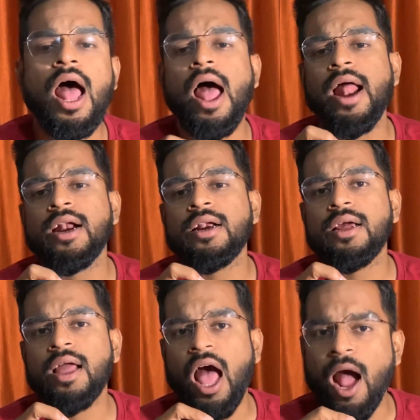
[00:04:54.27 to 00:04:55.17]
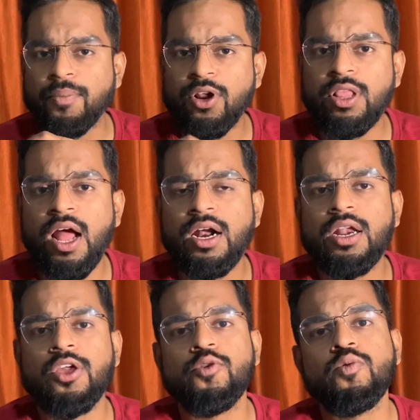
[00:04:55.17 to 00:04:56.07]
And after that
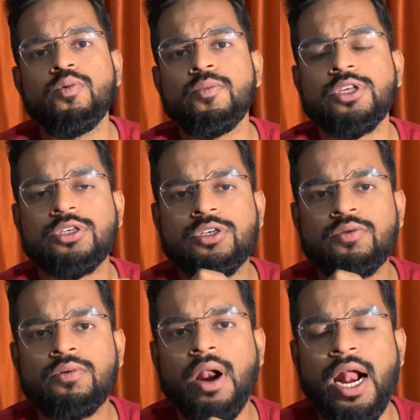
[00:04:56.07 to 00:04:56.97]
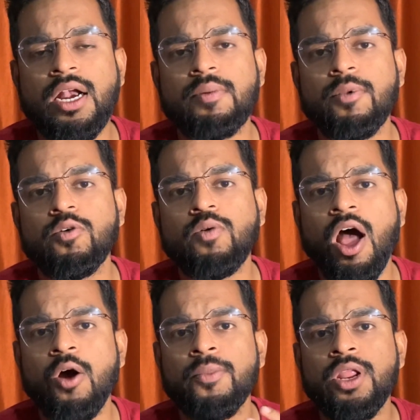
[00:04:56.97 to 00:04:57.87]
you must write about
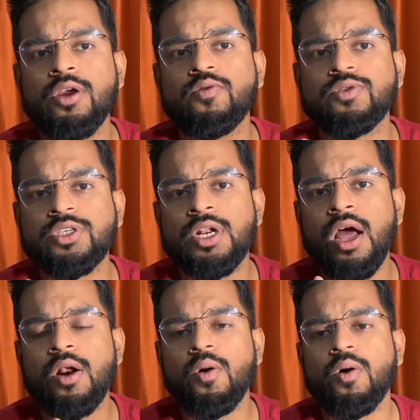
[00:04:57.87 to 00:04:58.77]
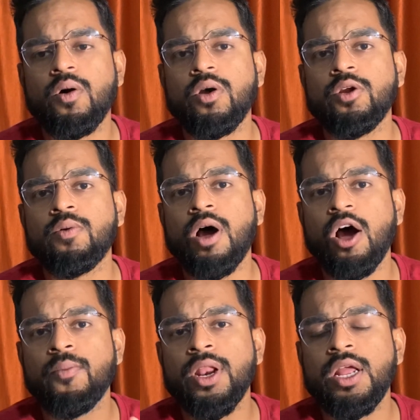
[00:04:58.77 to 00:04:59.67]
how many questionnaire or
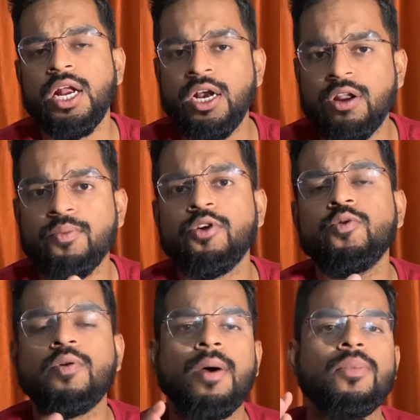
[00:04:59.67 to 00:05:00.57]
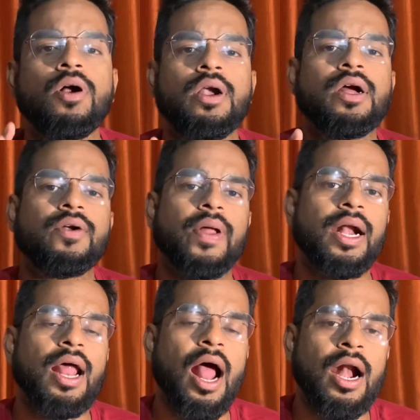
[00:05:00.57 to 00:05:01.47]
how many interview you have
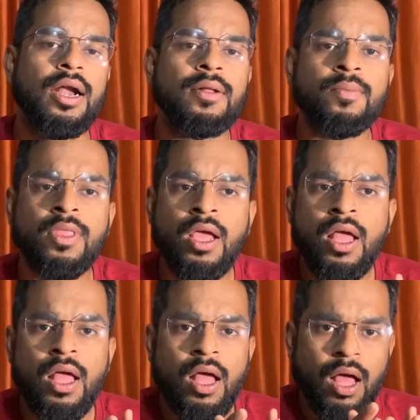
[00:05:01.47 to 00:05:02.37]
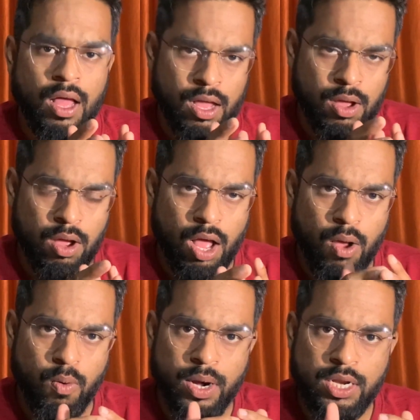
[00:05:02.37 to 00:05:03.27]
conducted, and
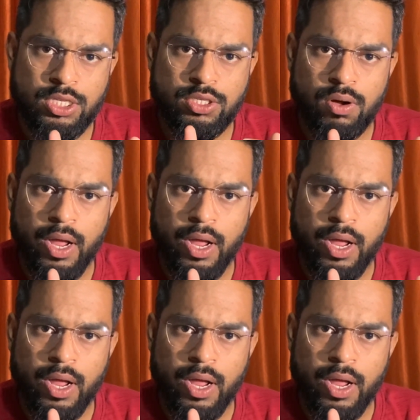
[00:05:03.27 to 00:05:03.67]
what is the